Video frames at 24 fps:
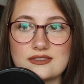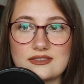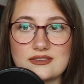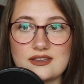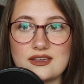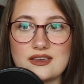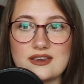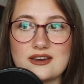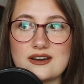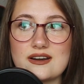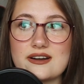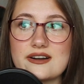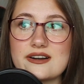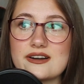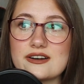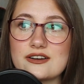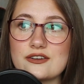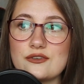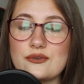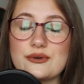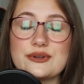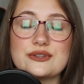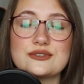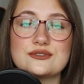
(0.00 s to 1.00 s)
They are
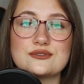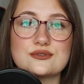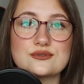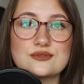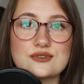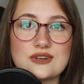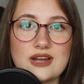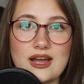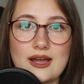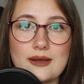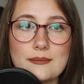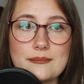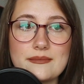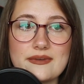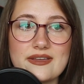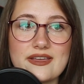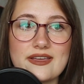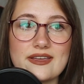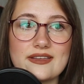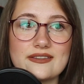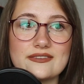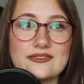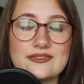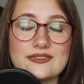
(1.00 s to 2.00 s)
going to come
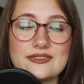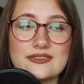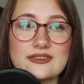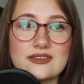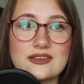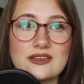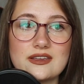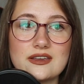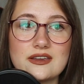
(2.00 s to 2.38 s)
and